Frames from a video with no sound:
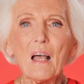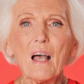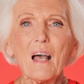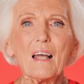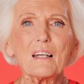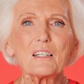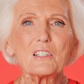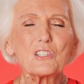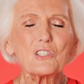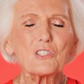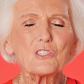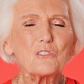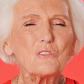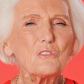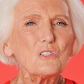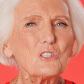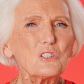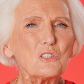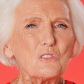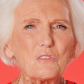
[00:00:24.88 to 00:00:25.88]
And as
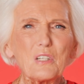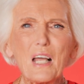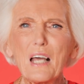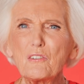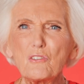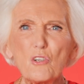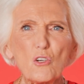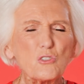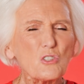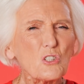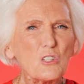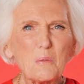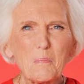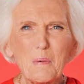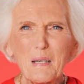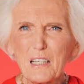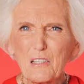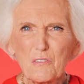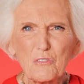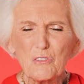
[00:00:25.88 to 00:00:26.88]
soon as and not on the
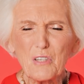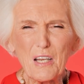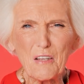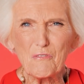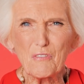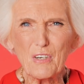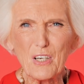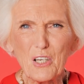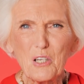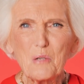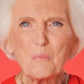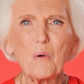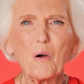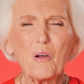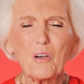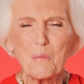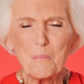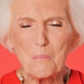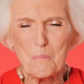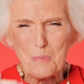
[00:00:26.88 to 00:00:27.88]
back of an envelope,
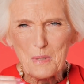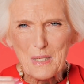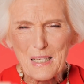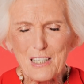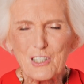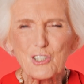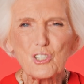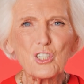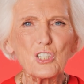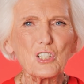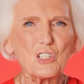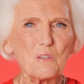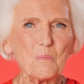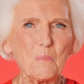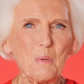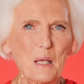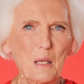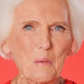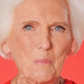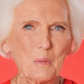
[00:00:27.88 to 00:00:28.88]
on a big sheet of
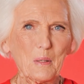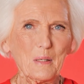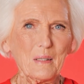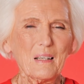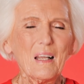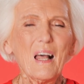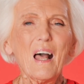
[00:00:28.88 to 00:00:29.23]
paper,